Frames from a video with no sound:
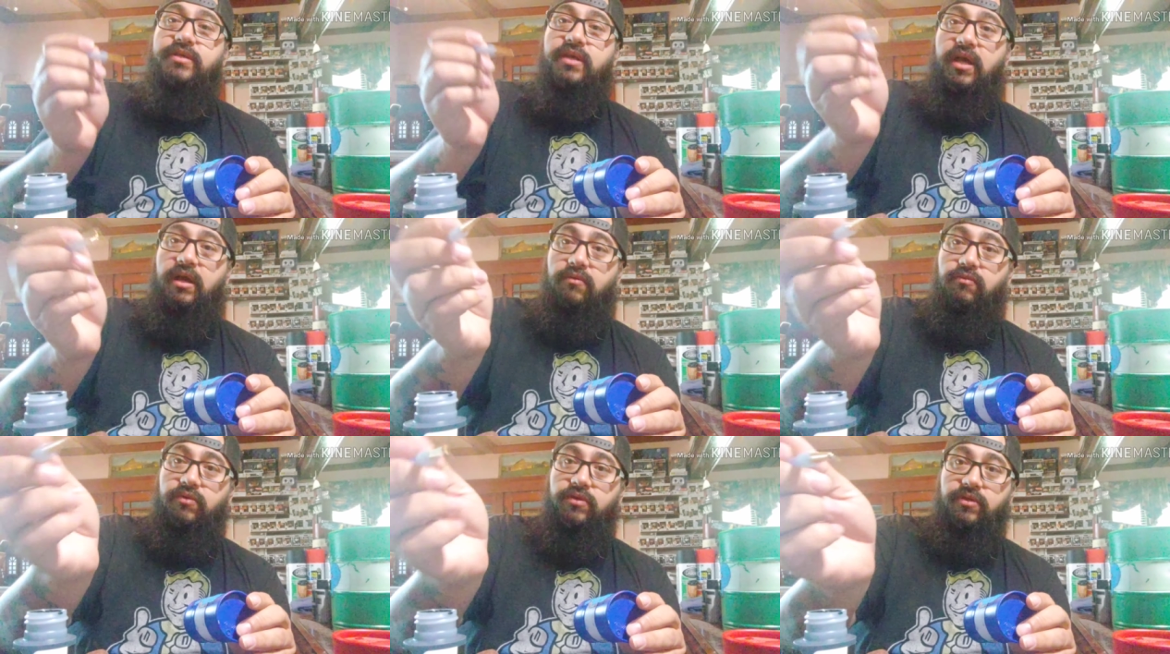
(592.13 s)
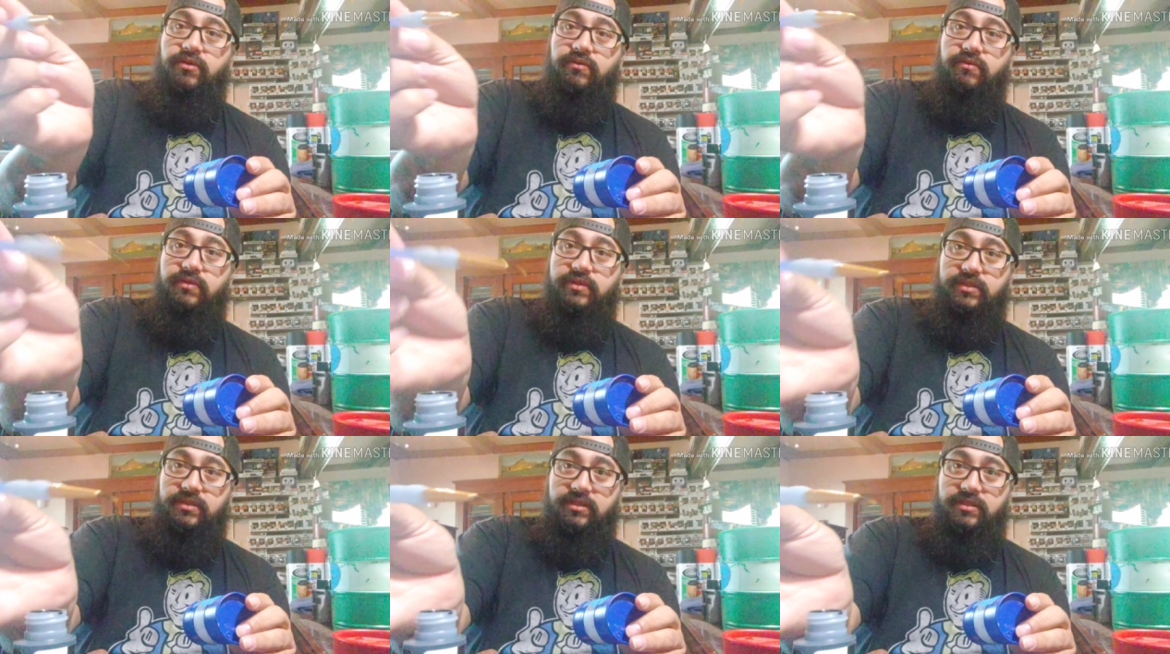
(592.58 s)
I will
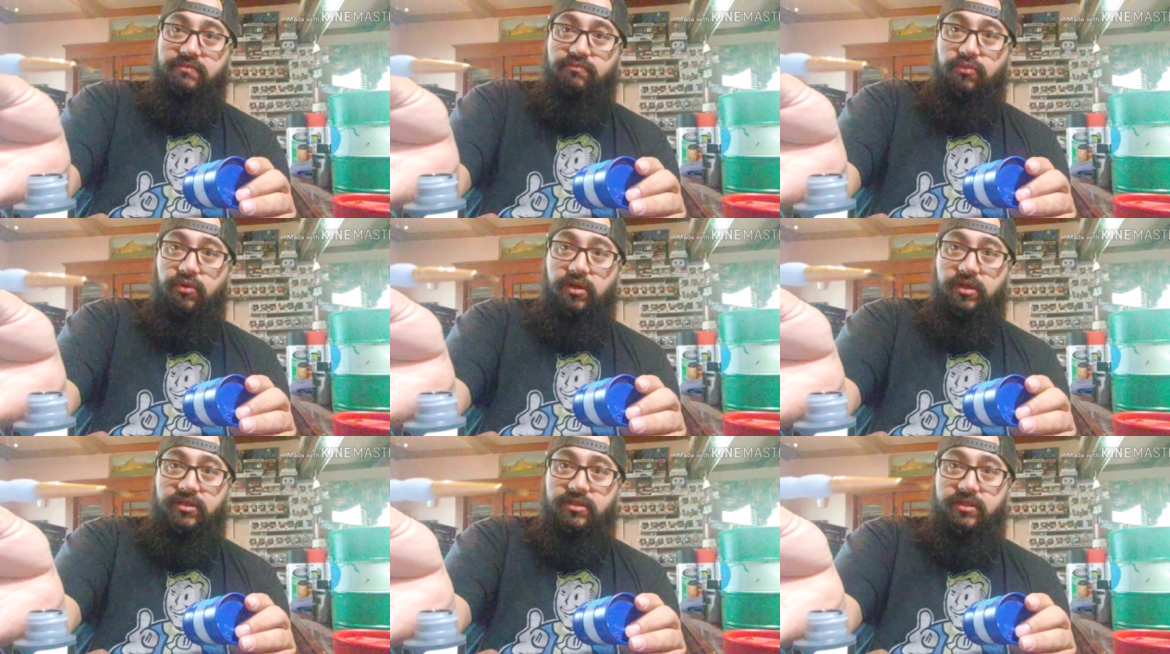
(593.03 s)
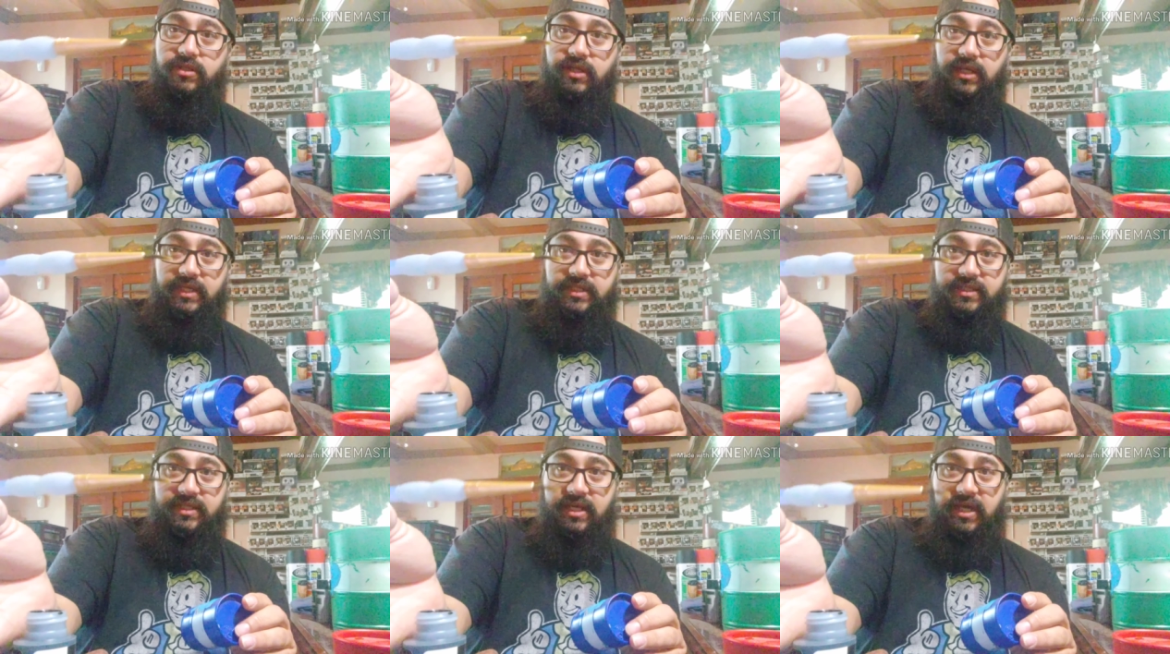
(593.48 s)
use this brush.
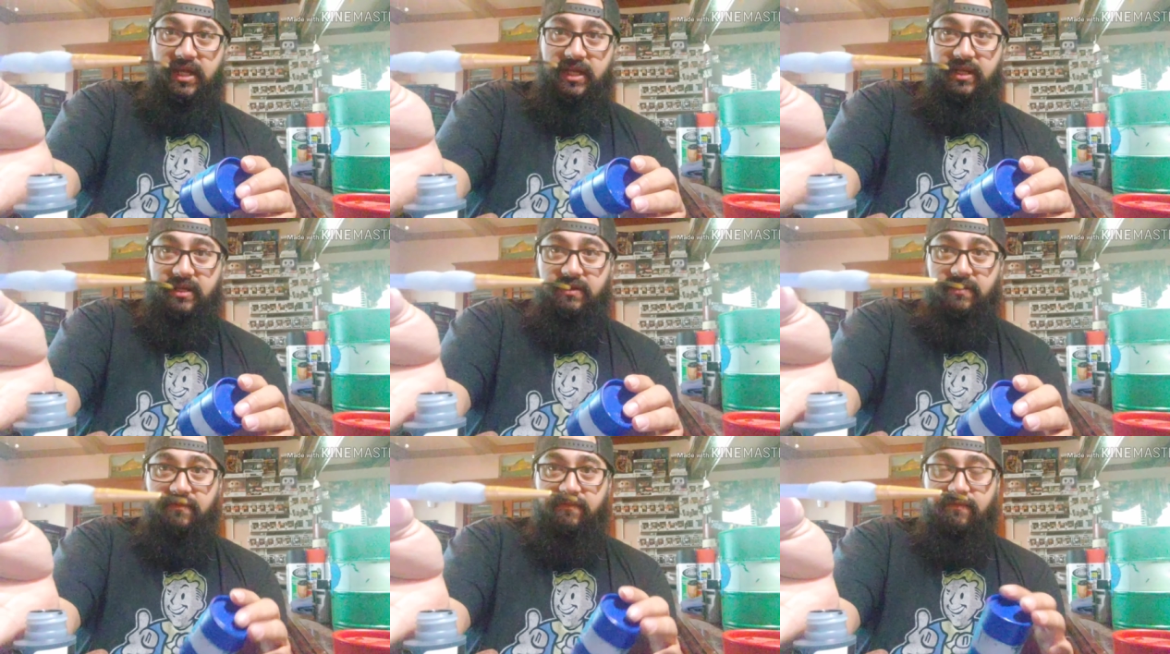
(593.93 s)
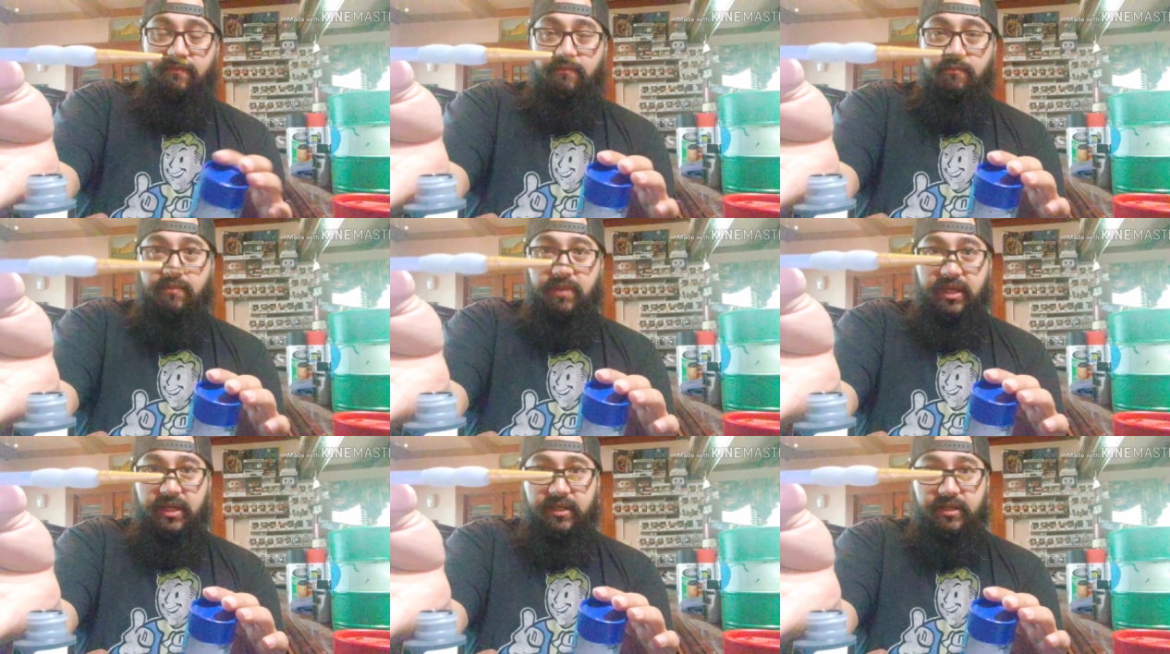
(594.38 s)
It's kind
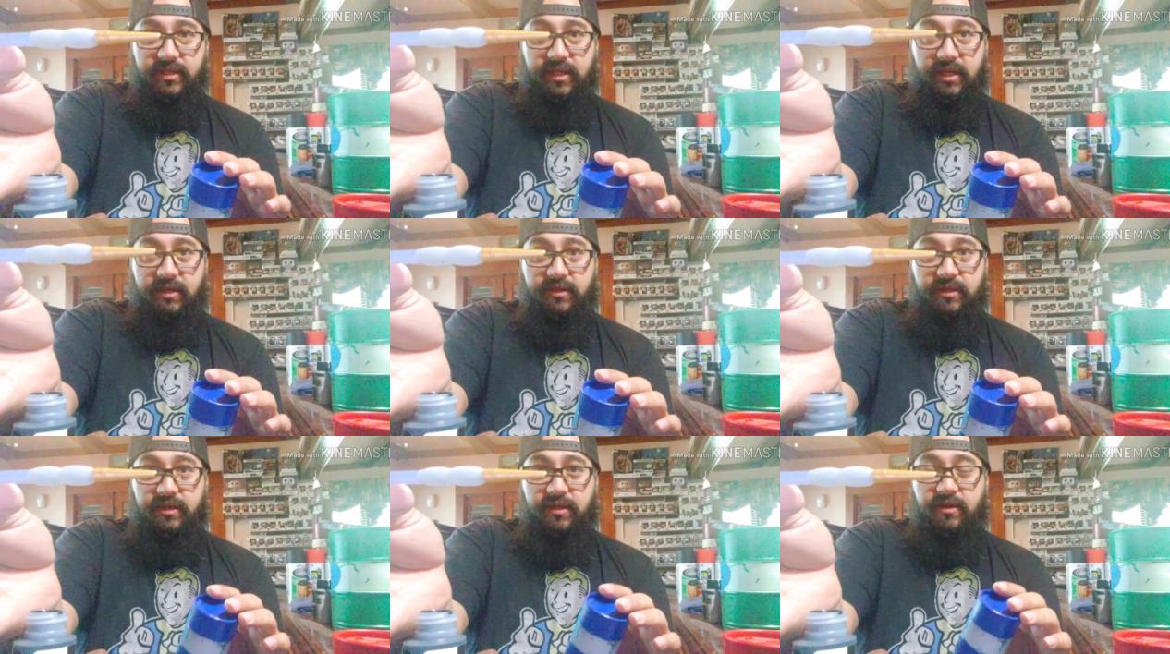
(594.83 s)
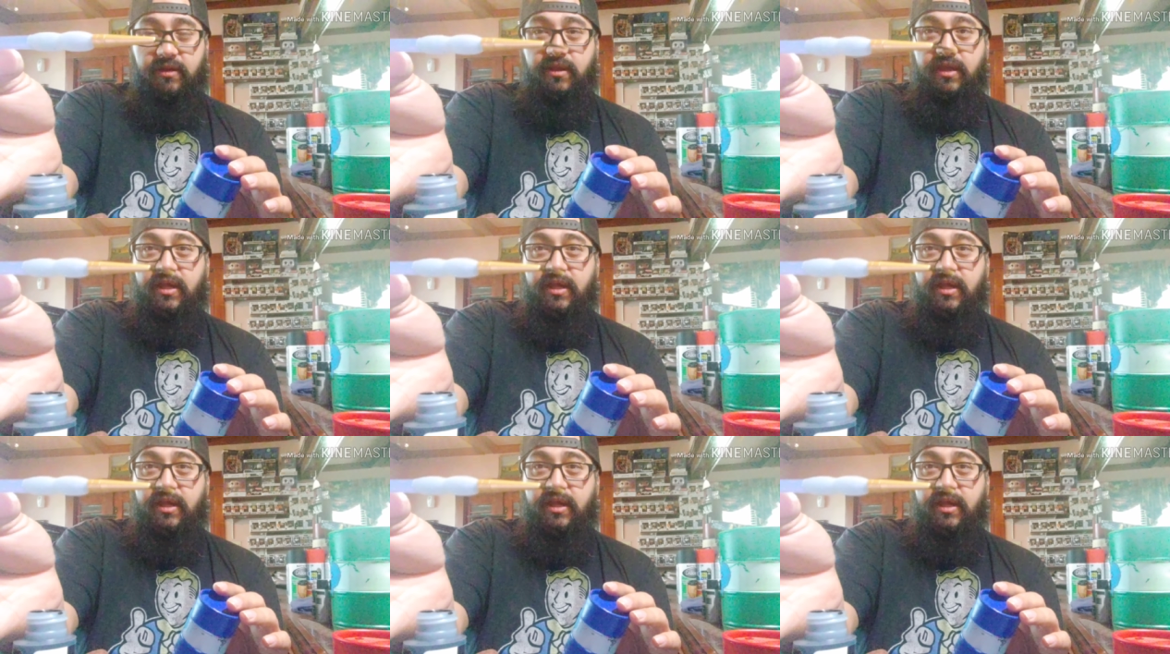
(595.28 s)
of bent down here,